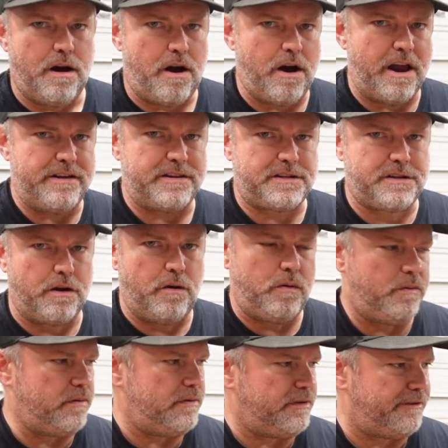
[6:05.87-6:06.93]
All right,
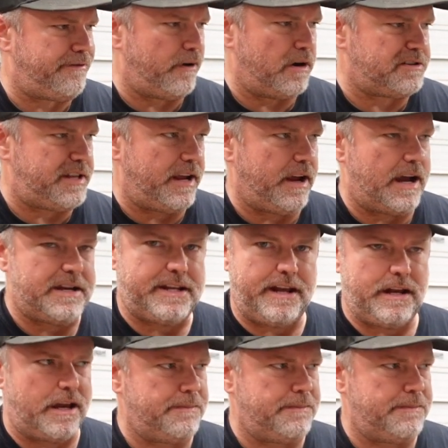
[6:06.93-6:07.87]
so the first thing I did,